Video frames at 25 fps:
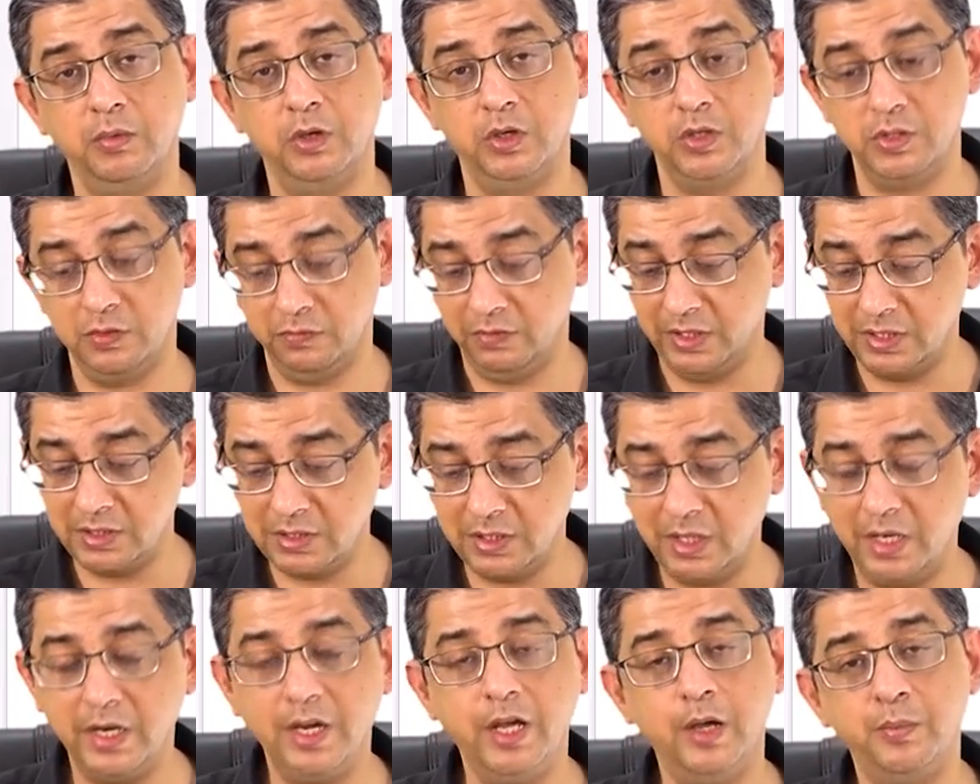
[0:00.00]
Because
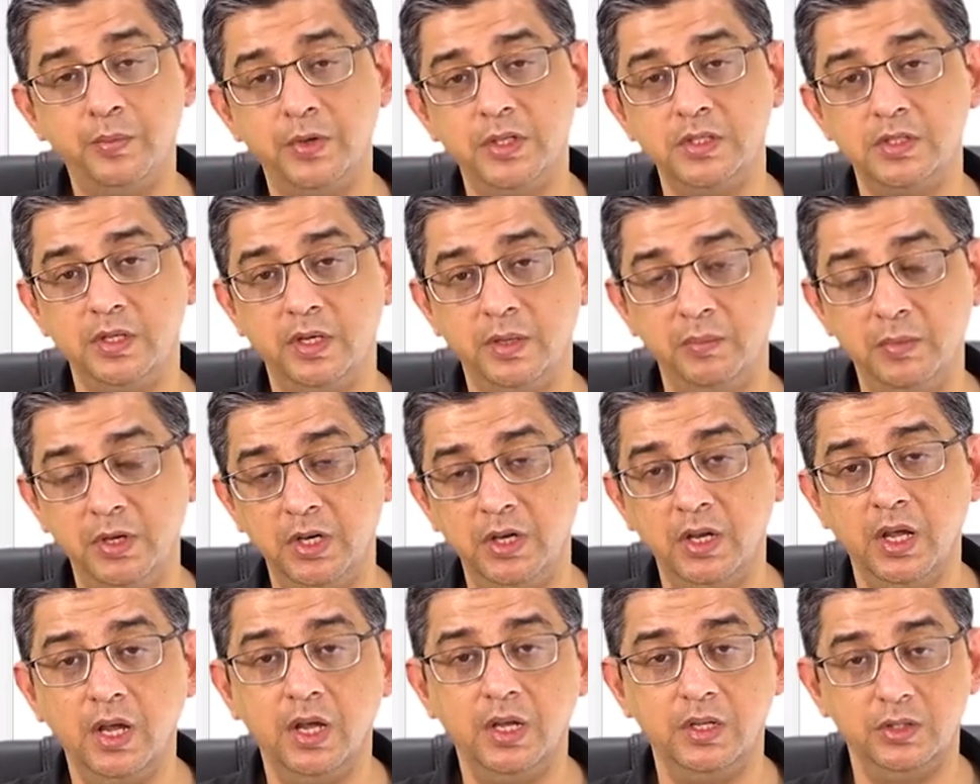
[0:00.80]
once that happens, I
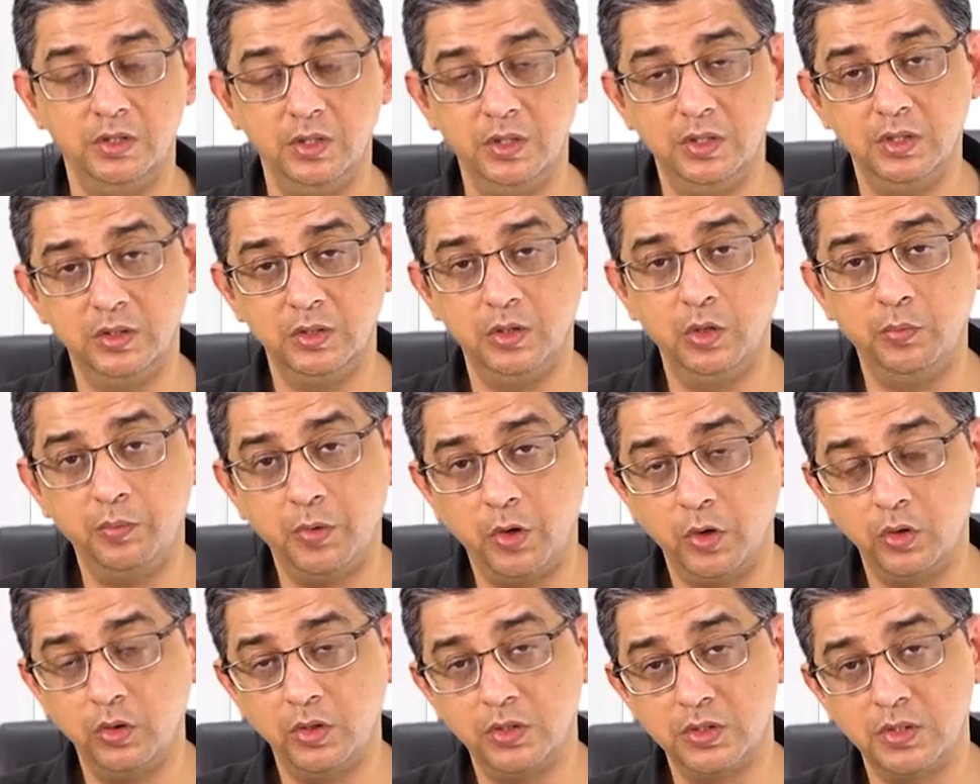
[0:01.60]
mean, the
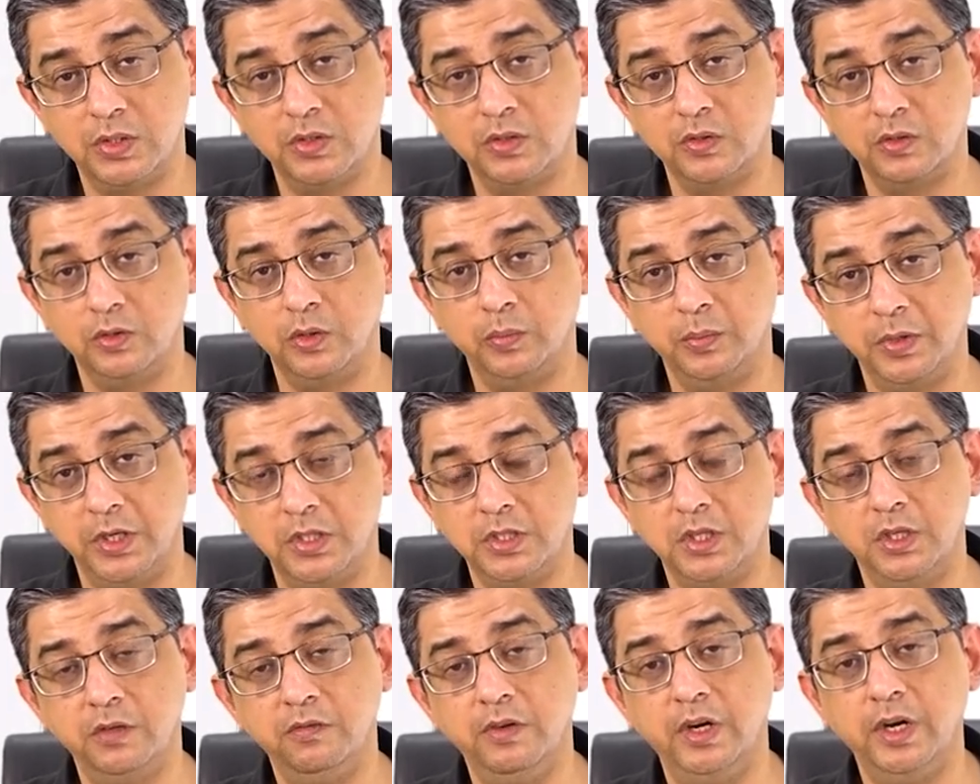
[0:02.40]
prognosis of the
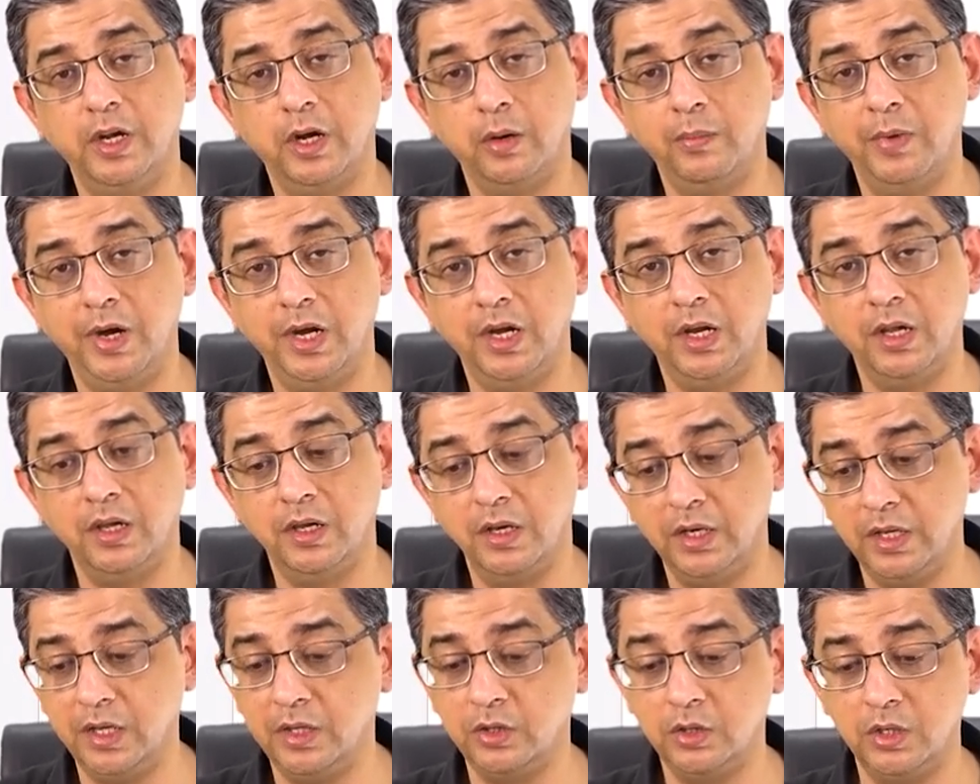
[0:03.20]
patient will
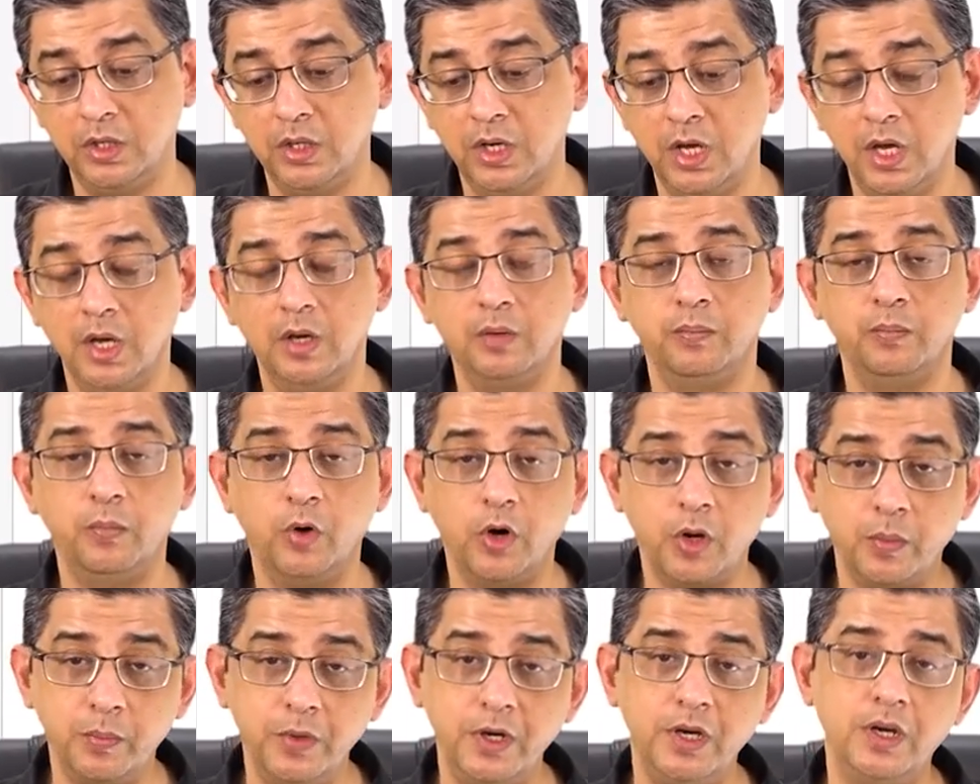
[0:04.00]
dramatically, and the
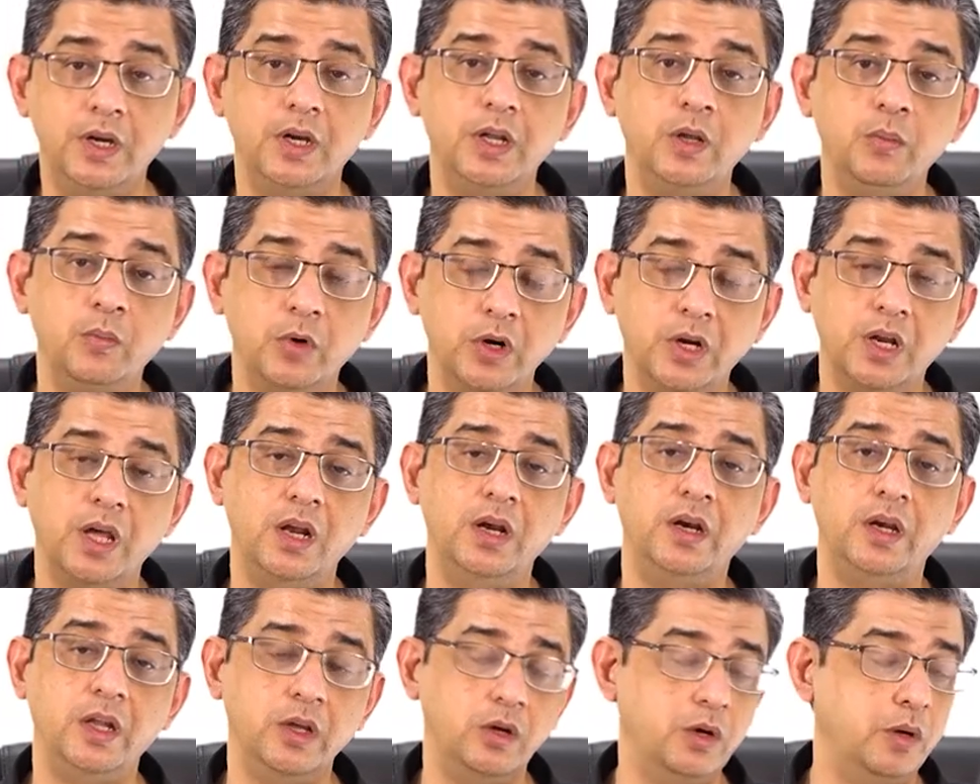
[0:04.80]
morbidity
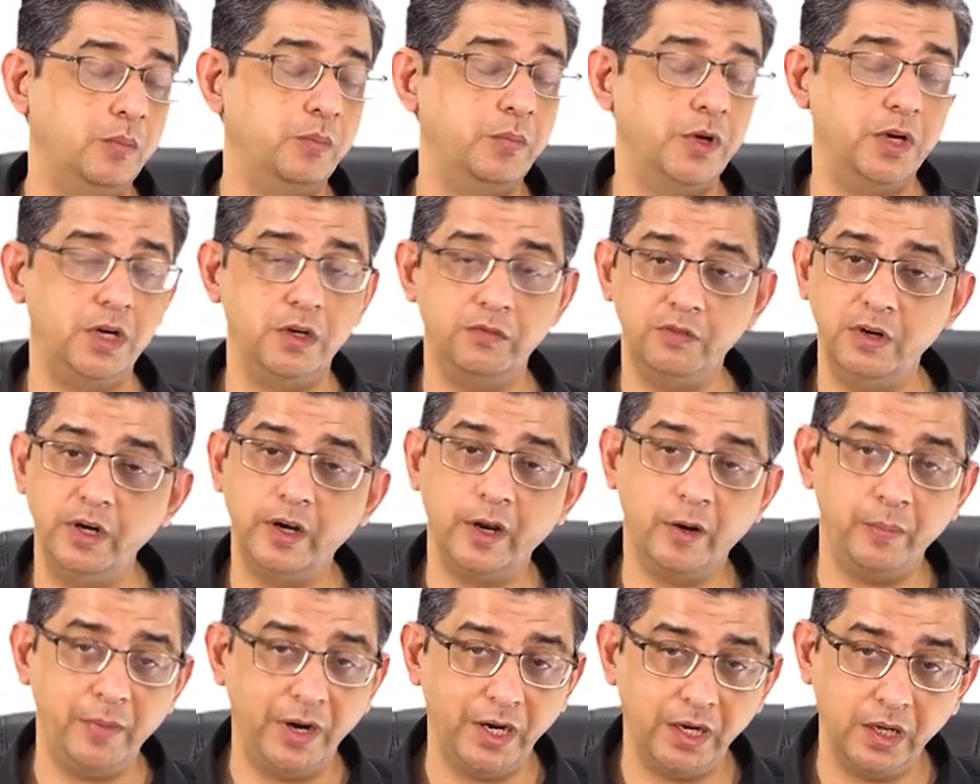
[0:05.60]
mortality component will
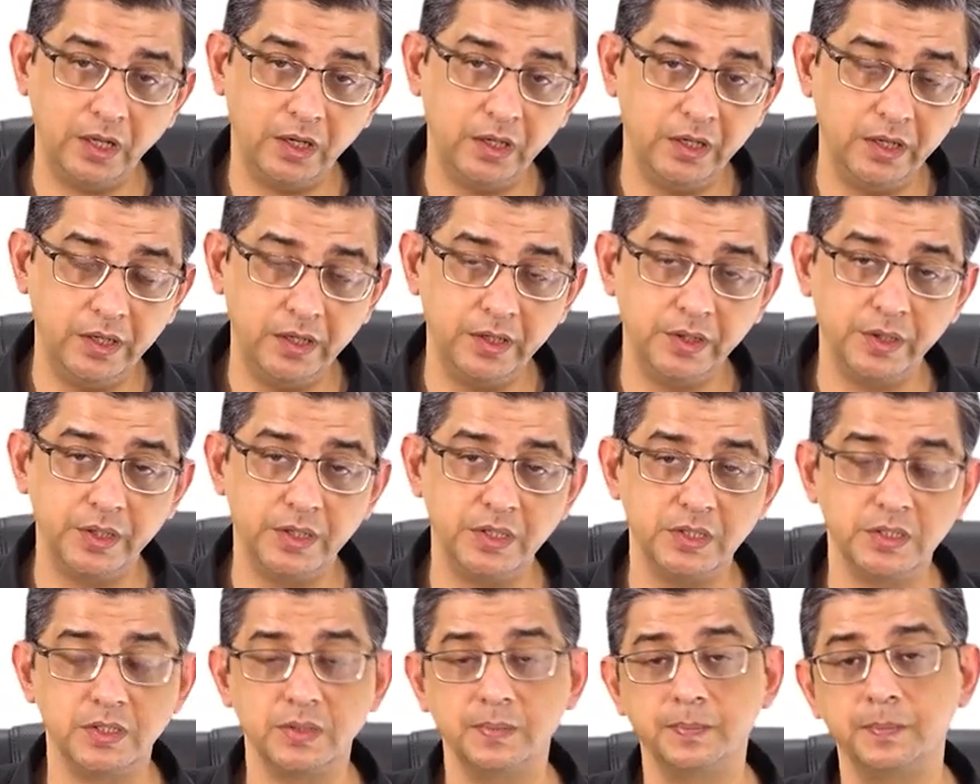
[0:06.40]
dramatically
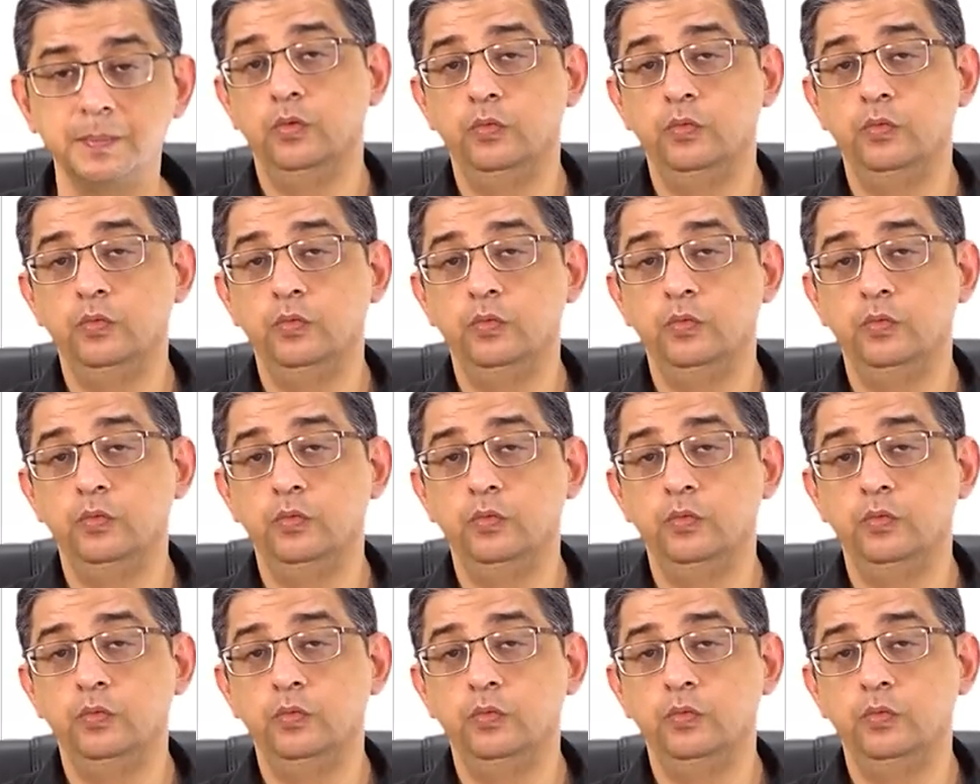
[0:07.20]
increase.